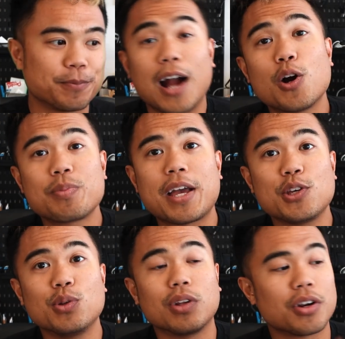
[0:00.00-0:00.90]
I hope that
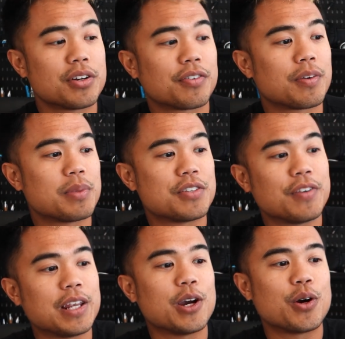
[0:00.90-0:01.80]
you learned from this
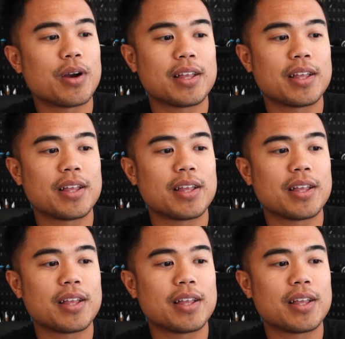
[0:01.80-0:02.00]
video